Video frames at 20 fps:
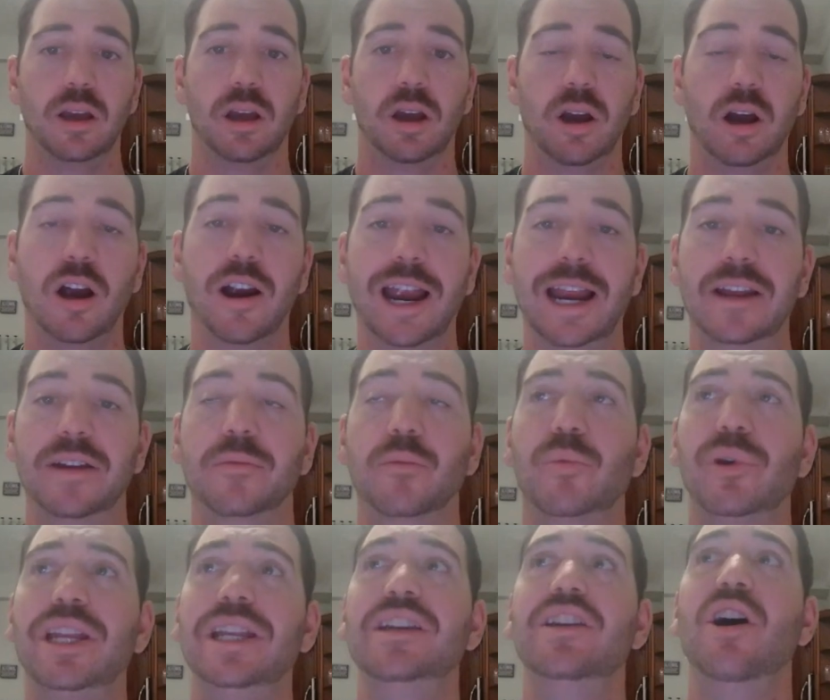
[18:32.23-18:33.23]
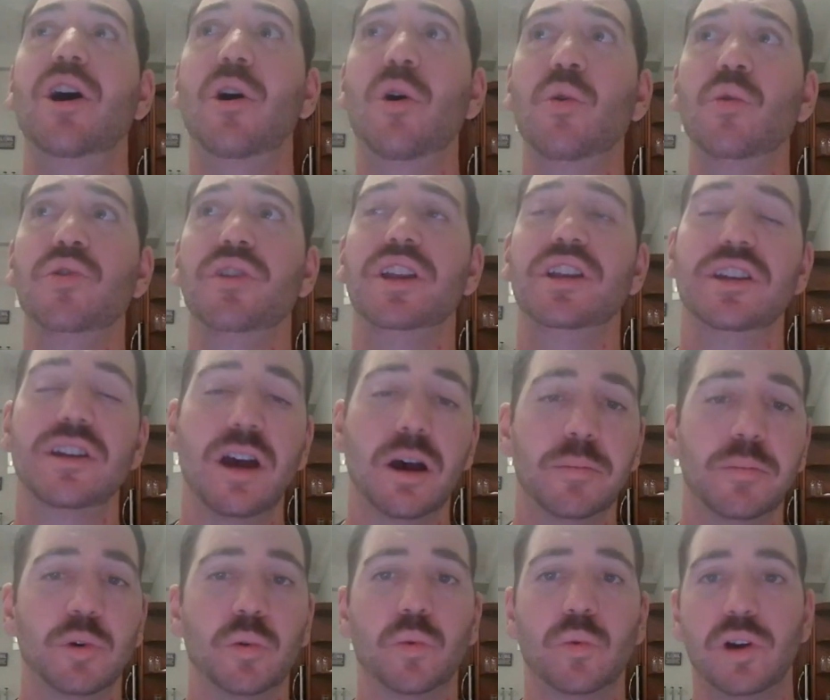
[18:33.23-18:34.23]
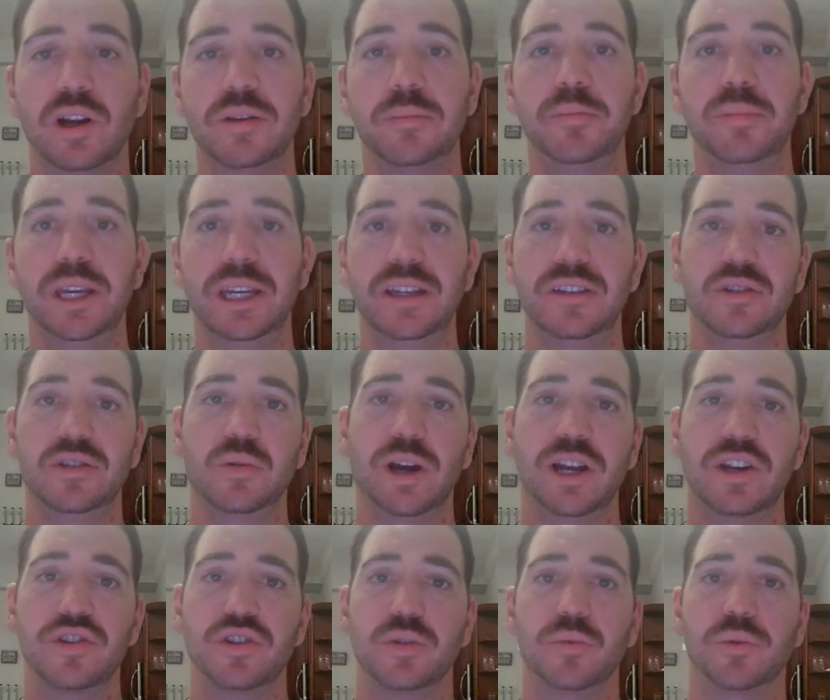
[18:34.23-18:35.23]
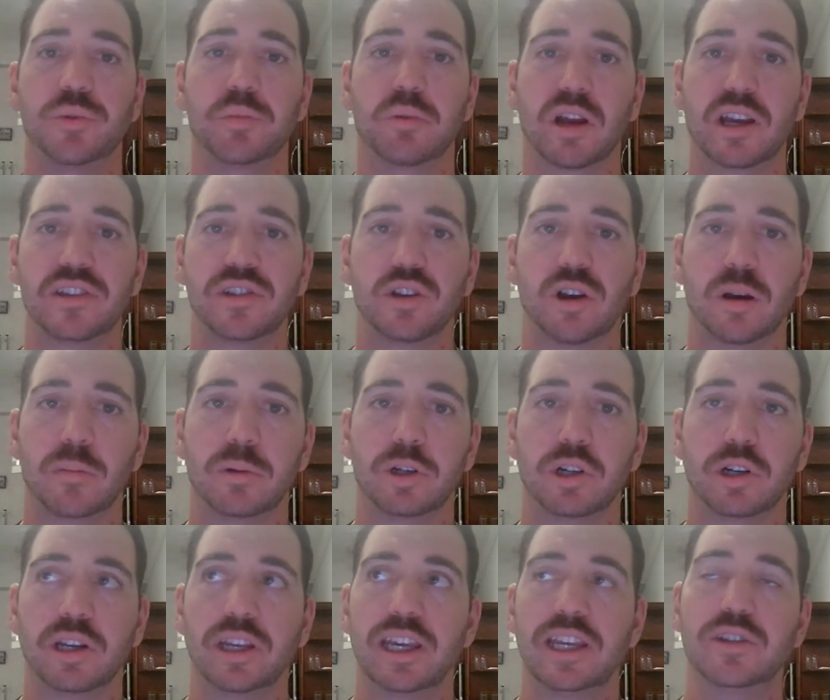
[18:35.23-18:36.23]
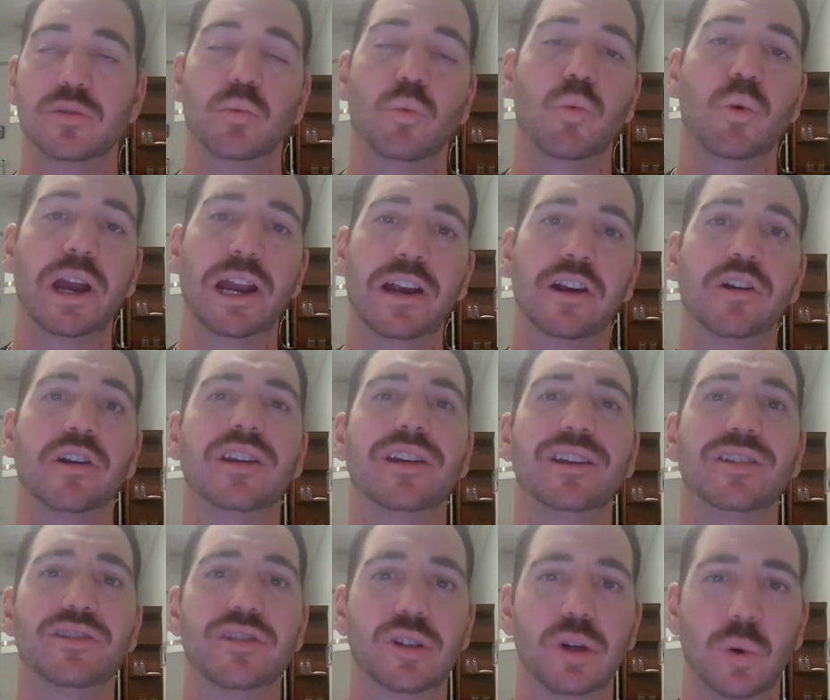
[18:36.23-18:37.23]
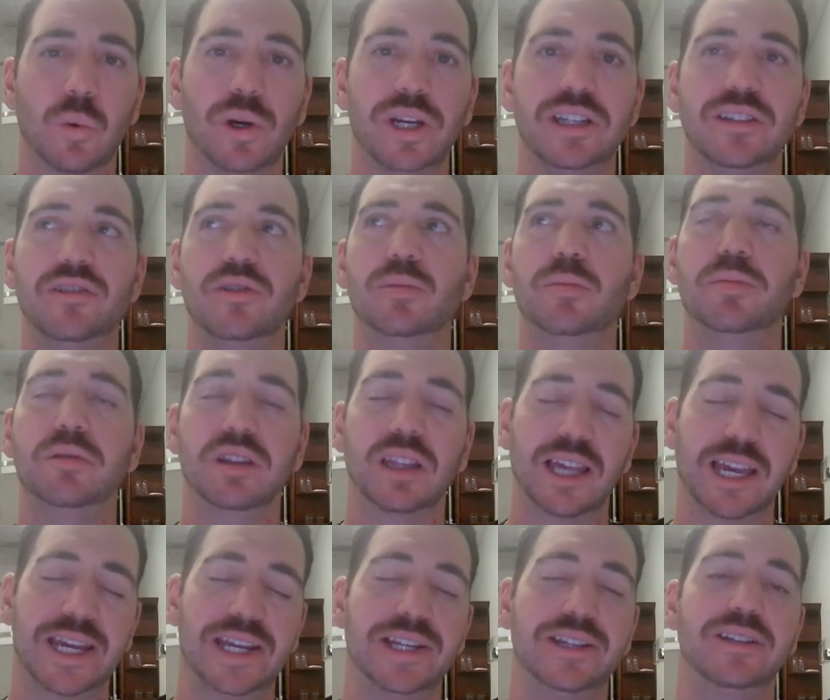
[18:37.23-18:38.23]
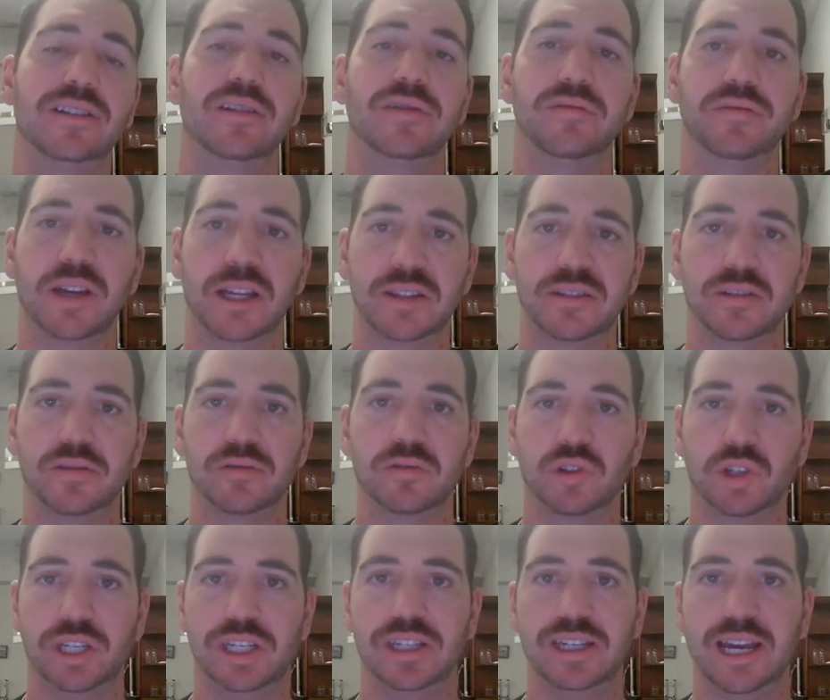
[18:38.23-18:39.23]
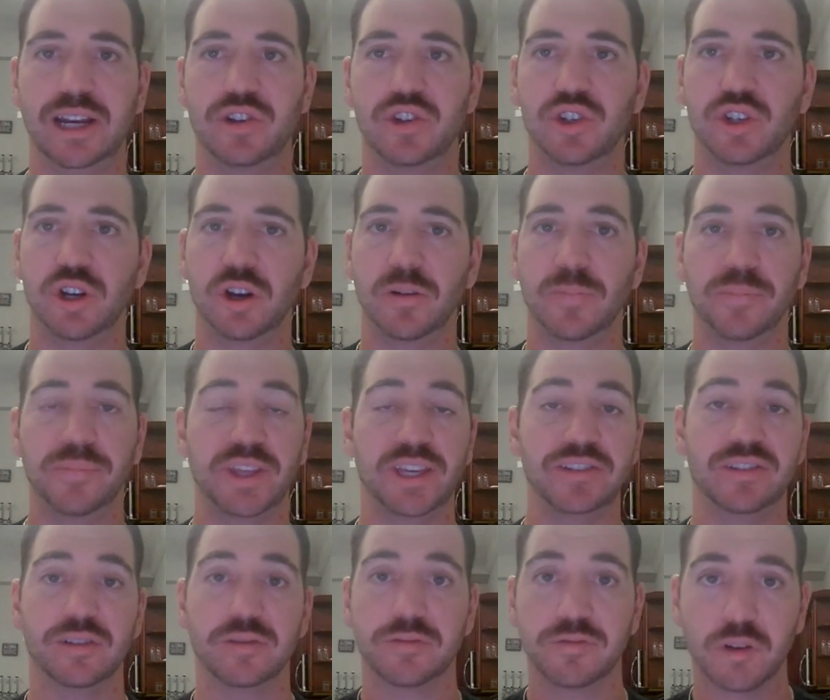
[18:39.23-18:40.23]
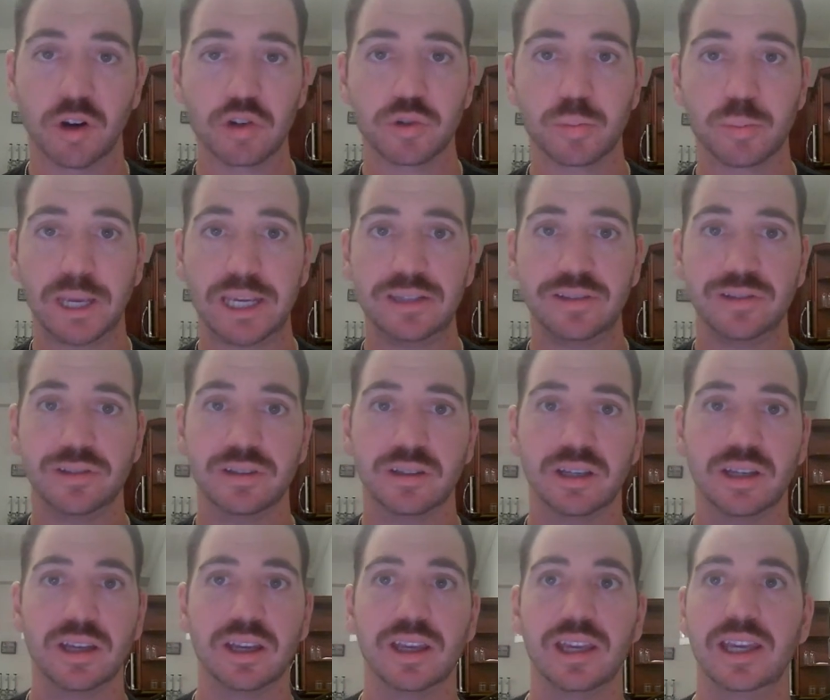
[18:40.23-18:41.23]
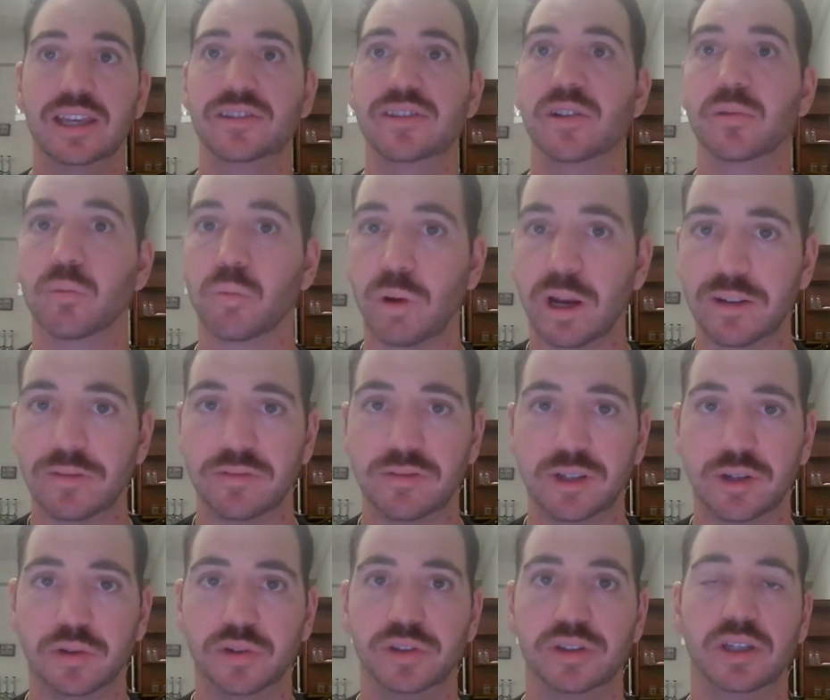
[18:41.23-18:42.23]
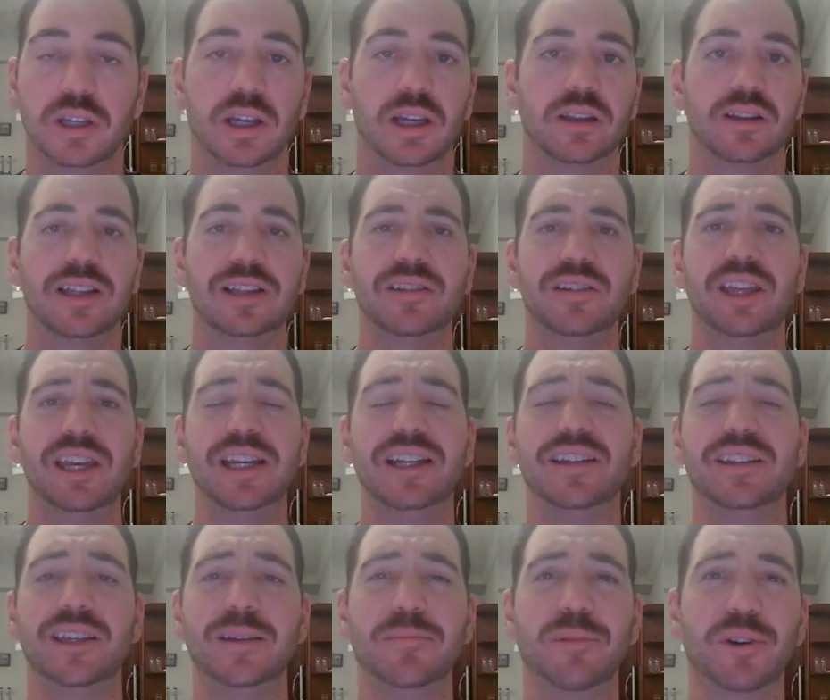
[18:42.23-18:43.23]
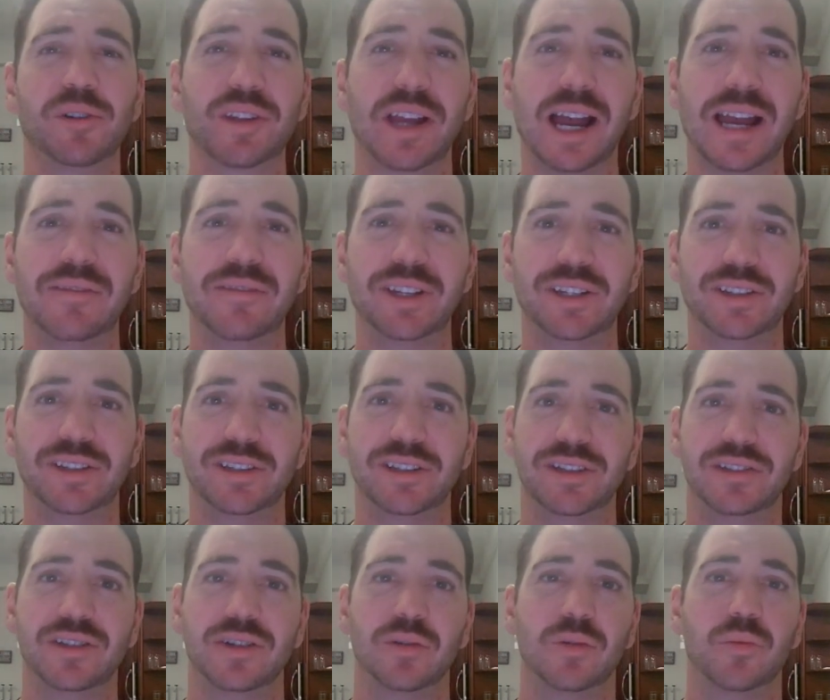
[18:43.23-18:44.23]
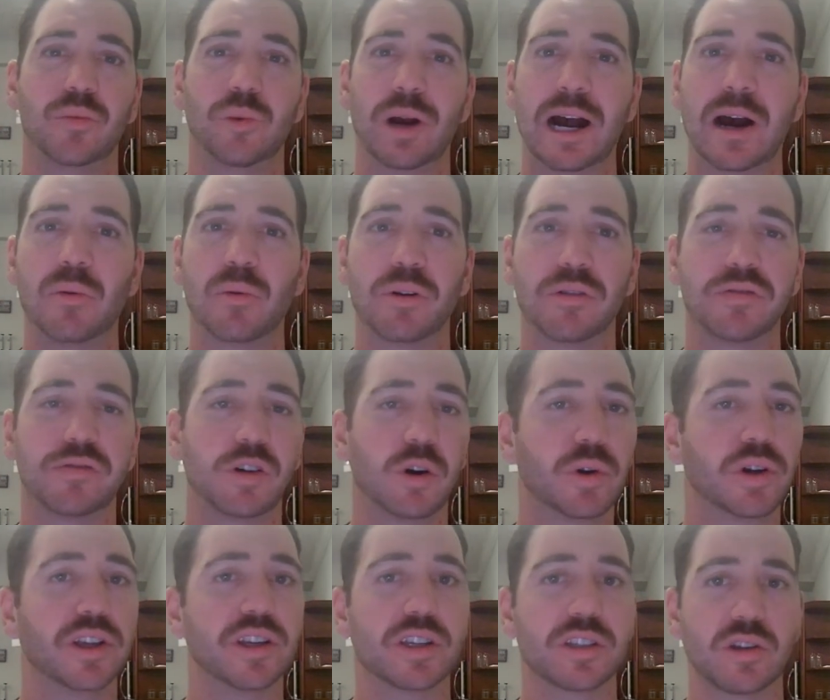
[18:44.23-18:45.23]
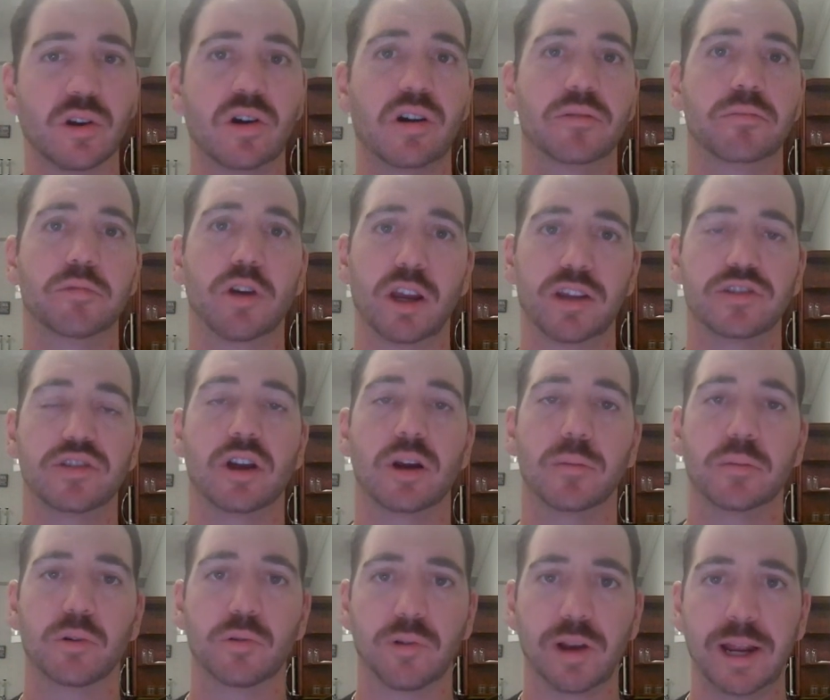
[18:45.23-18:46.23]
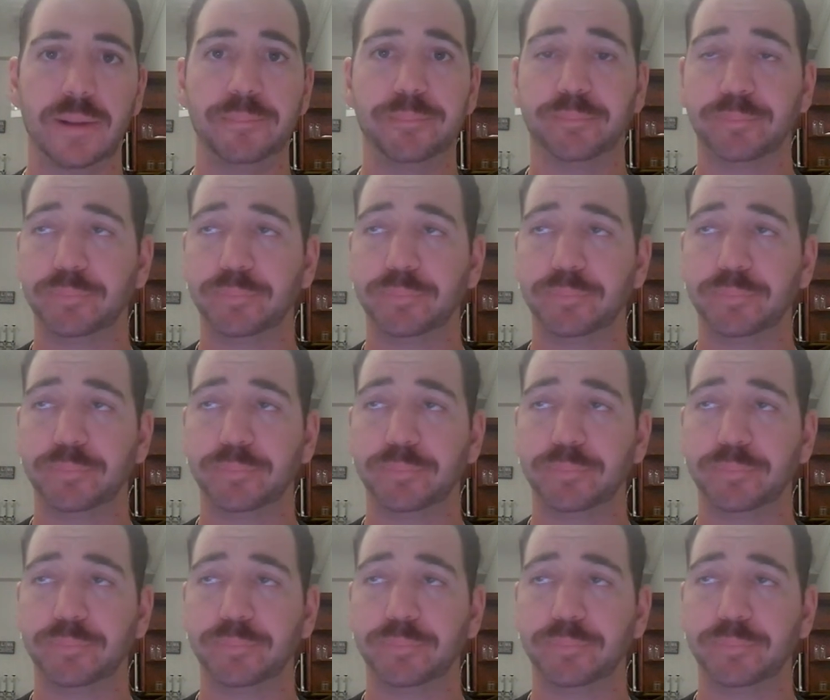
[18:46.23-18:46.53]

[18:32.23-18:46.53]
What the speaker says: All right, we know the number one biggest question with Bryce Harper is where he's going to play defensively next year. Is it first base? Is it right field? Let's take a deeper dive into this while we're focused on Bryce Harper, right?